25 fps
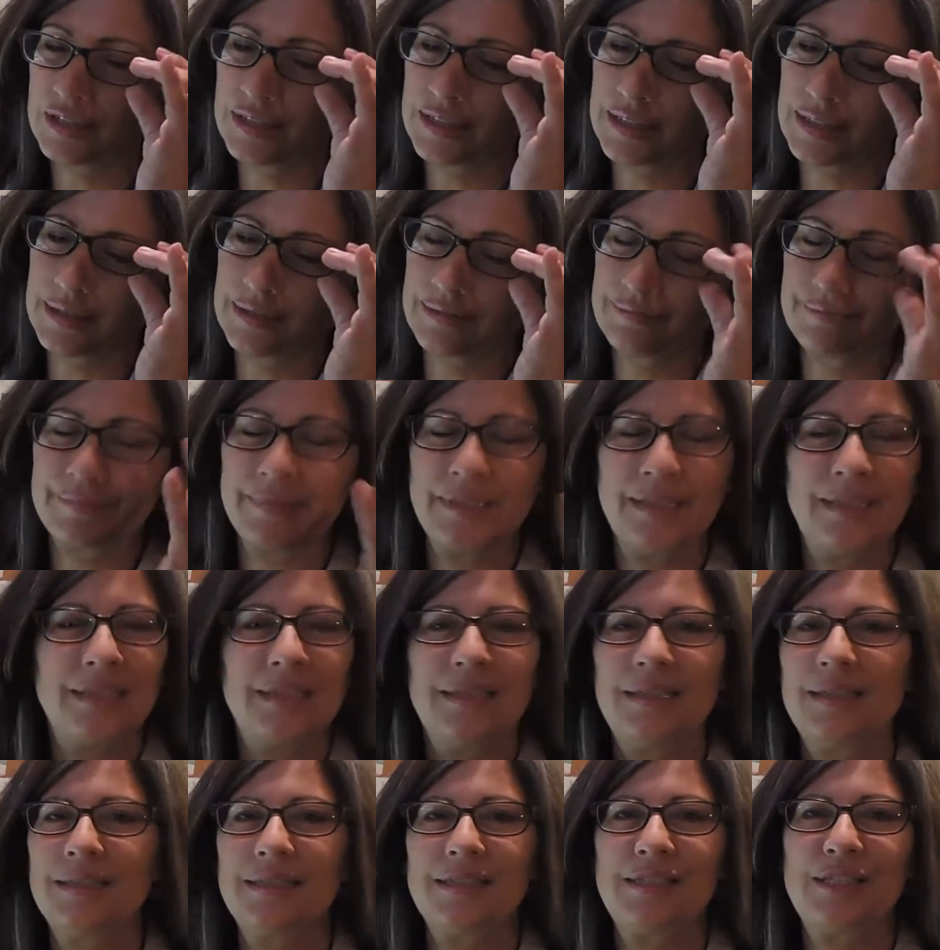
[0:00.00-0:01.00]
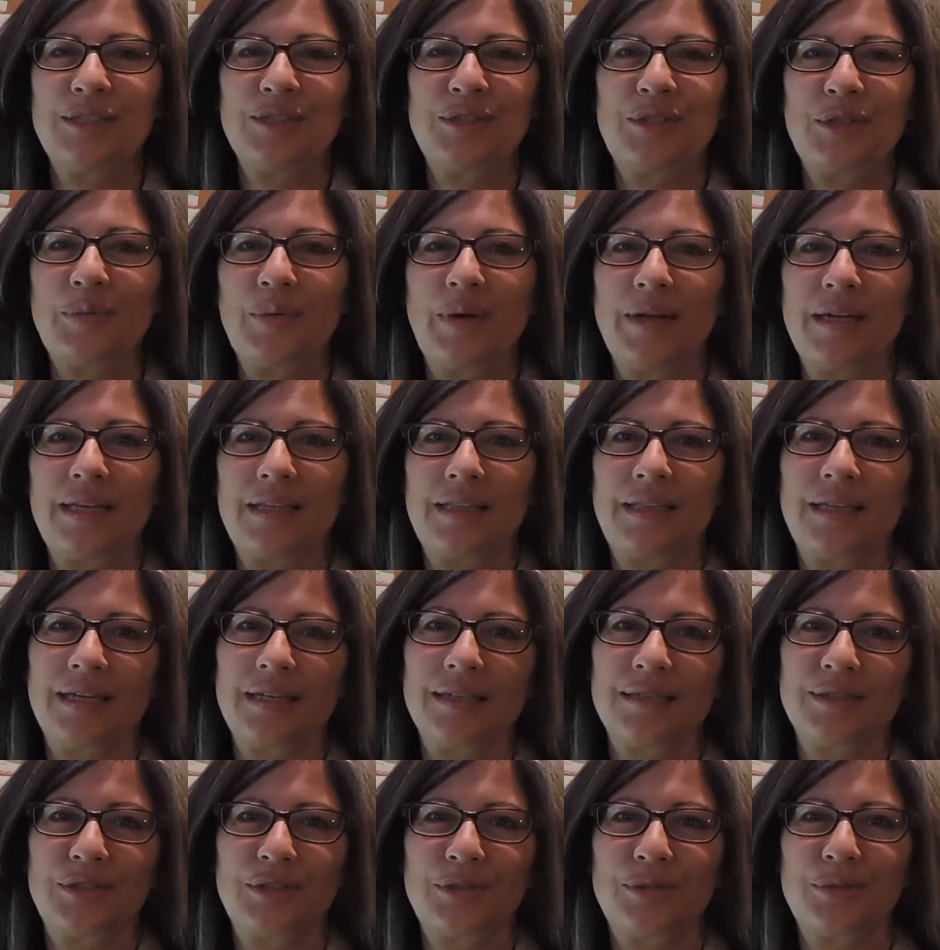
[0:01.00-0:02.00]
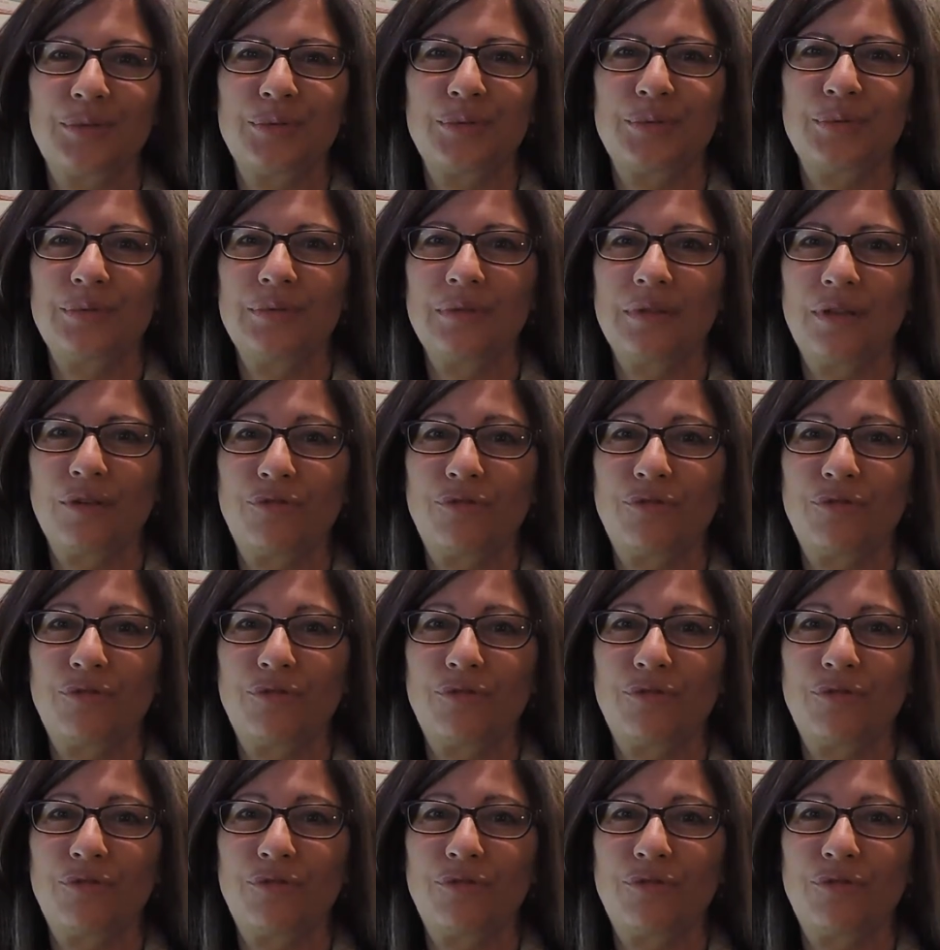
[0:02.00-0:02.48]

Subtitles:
It didn't do anything to